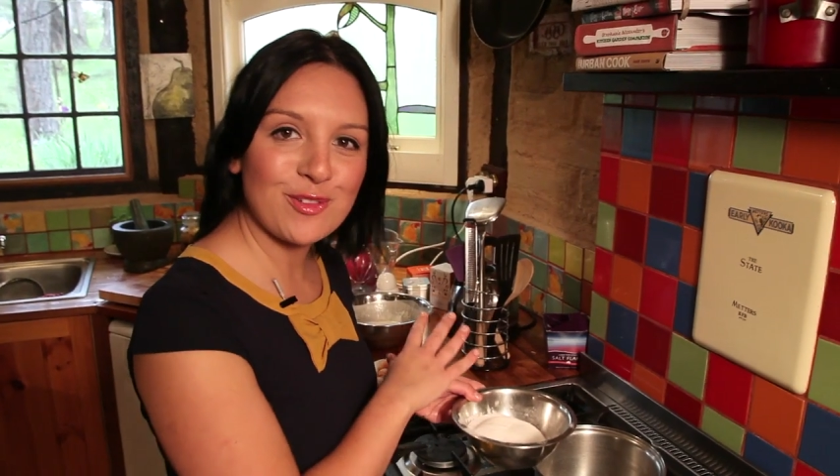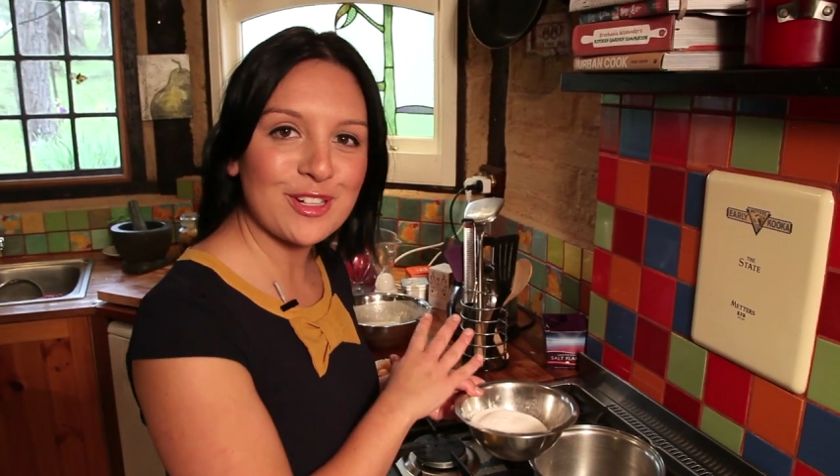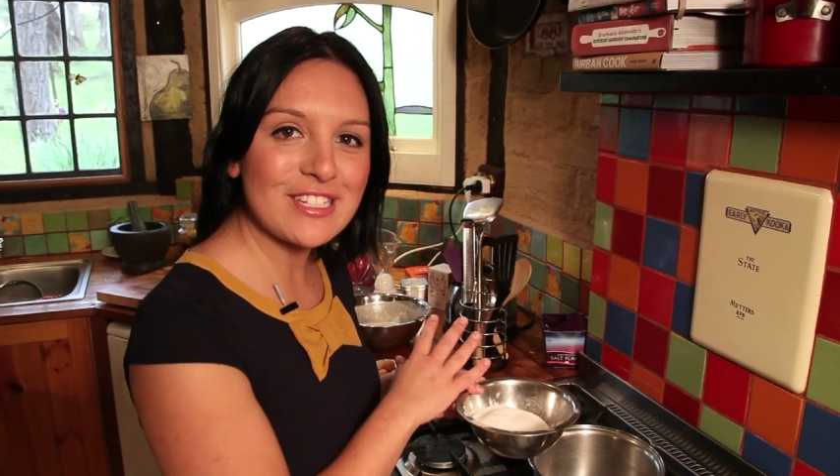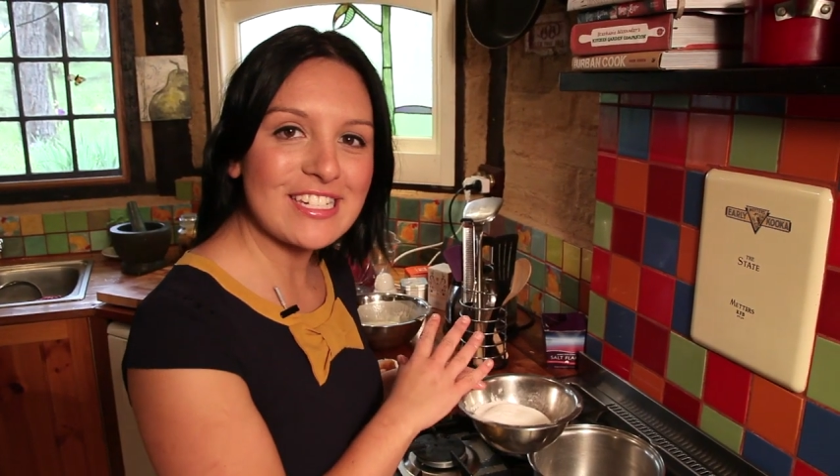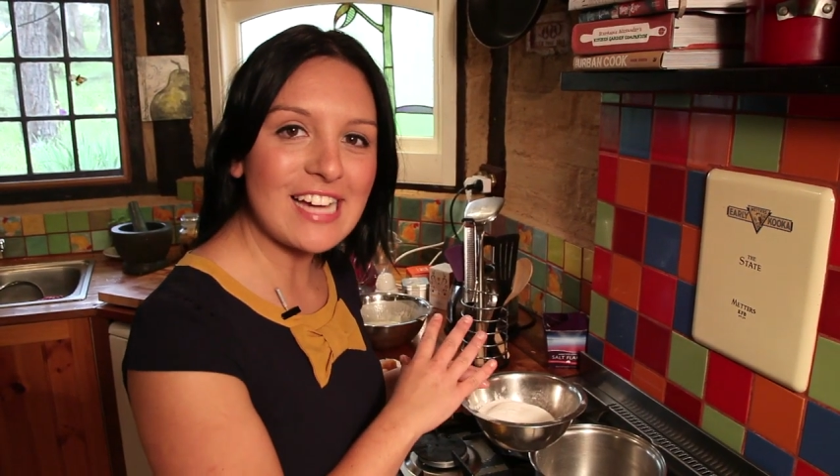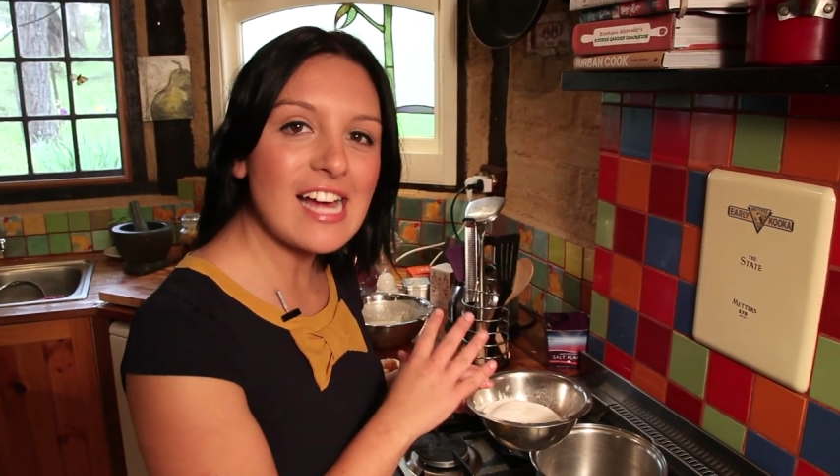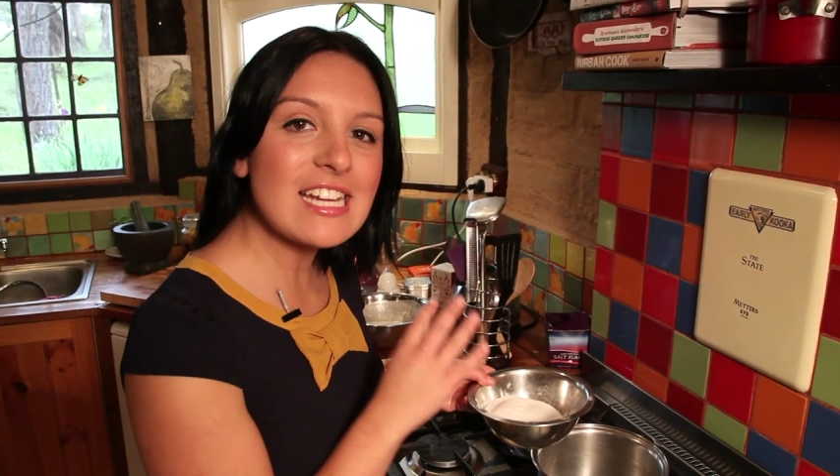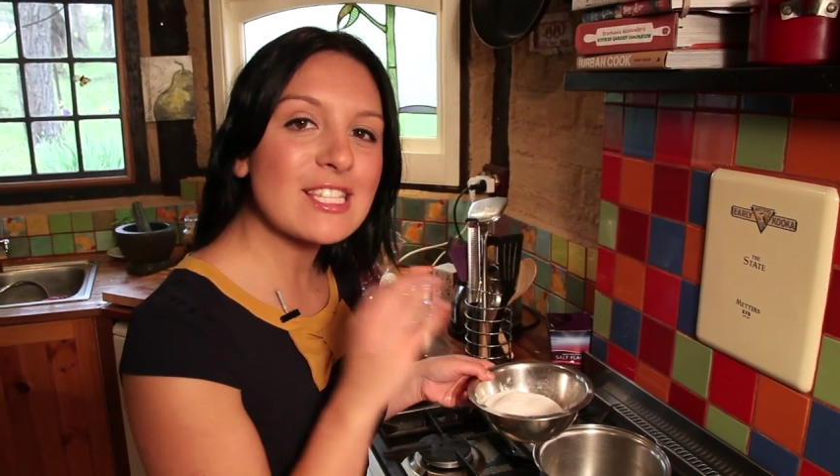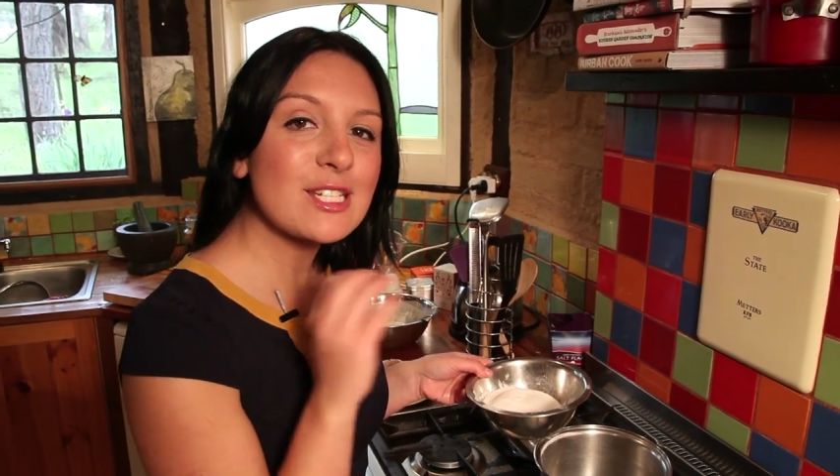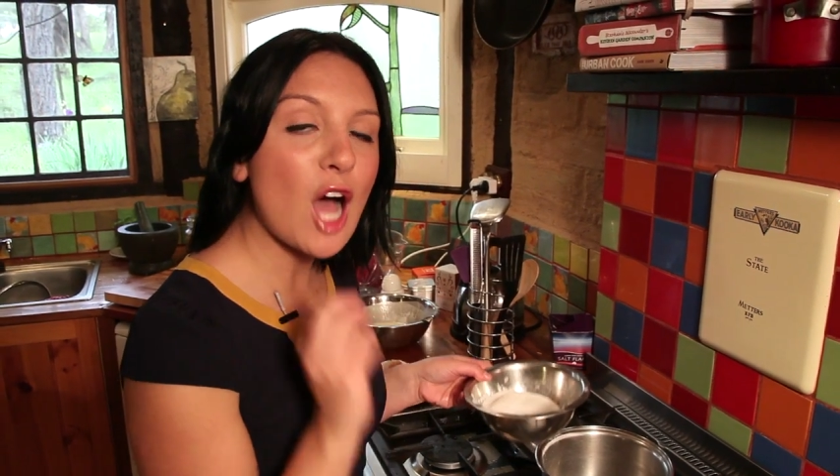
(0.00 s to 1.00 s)
fritters done,
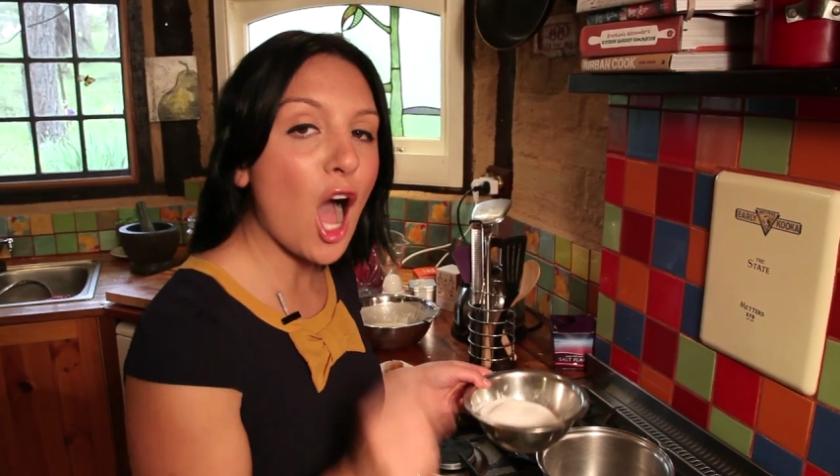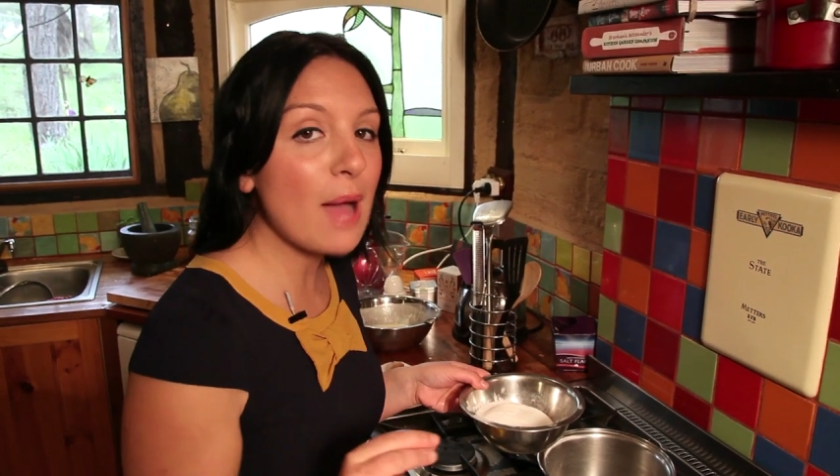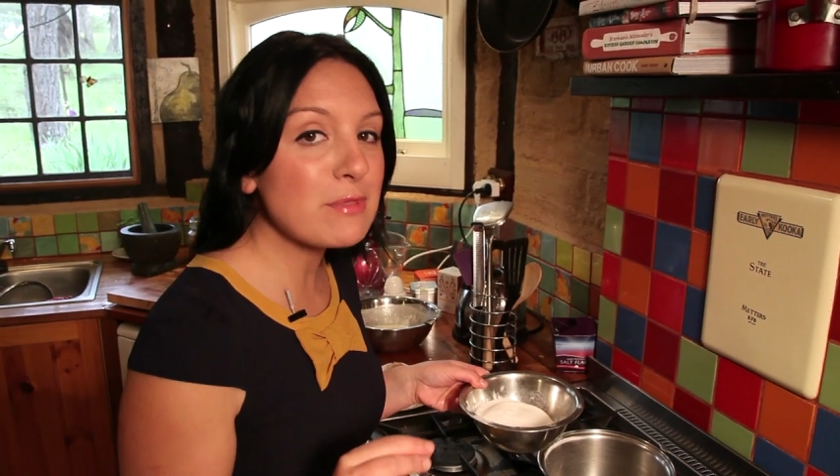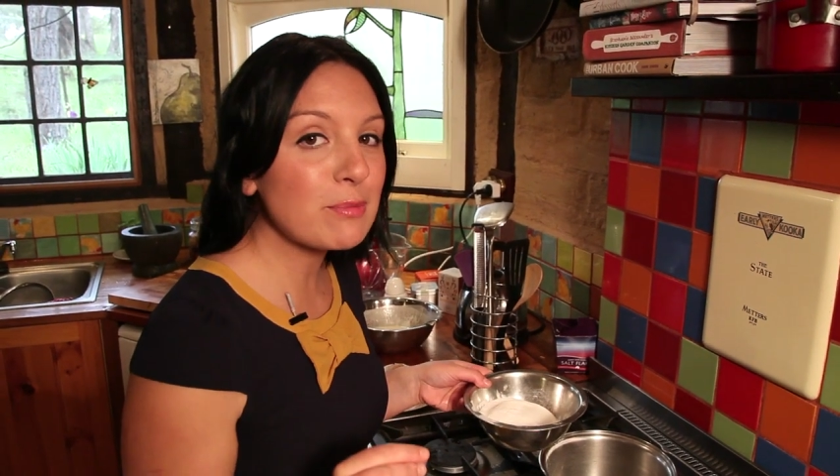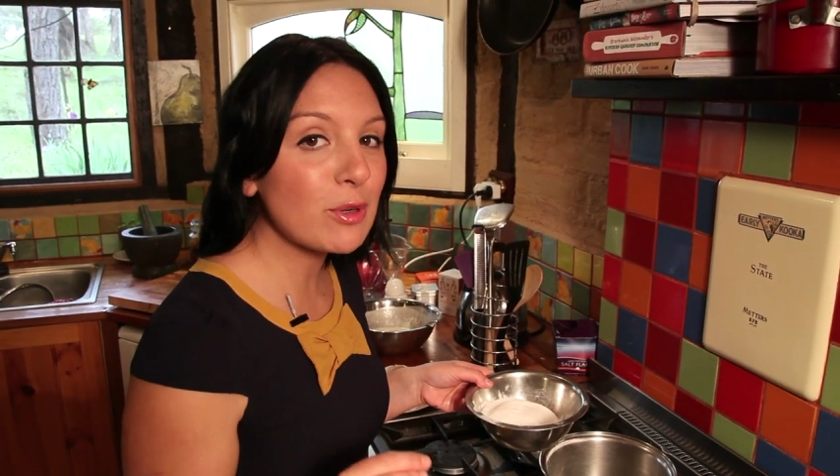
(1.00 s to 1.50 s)
it's time to